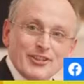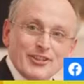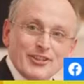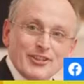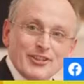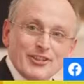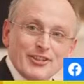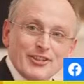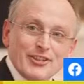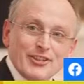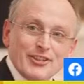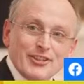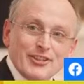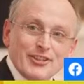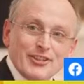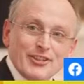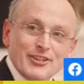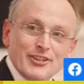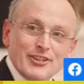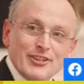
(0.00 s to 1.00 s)

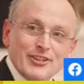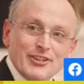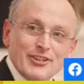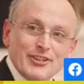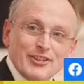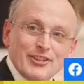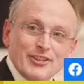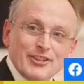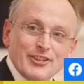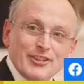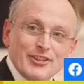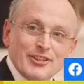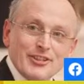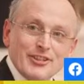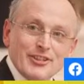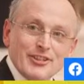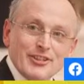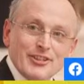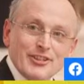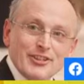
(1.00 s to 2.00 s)

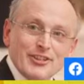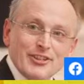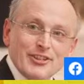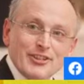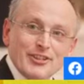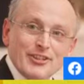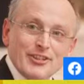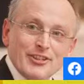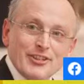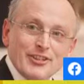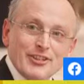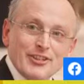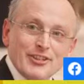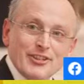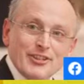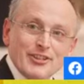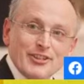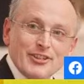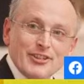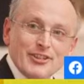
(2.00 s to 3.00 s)

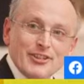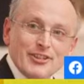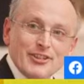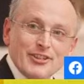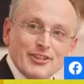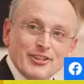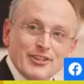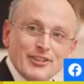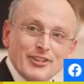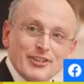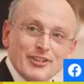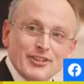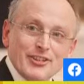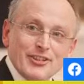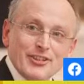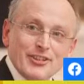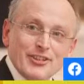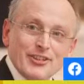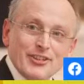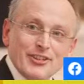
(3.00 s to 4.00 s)

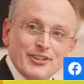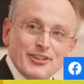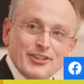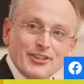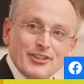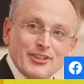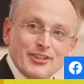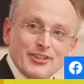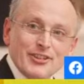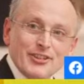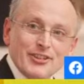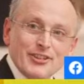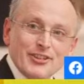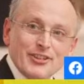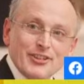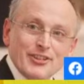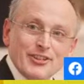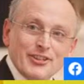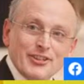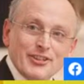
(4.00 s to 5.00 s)

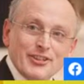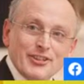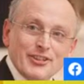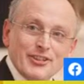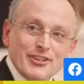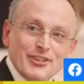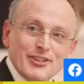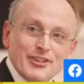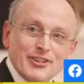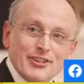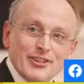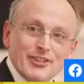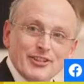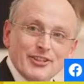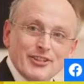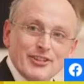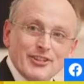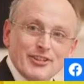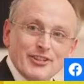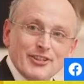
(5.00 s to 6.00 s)

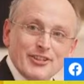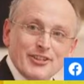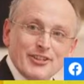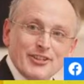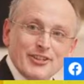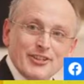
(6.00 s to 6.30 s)
(not speaking)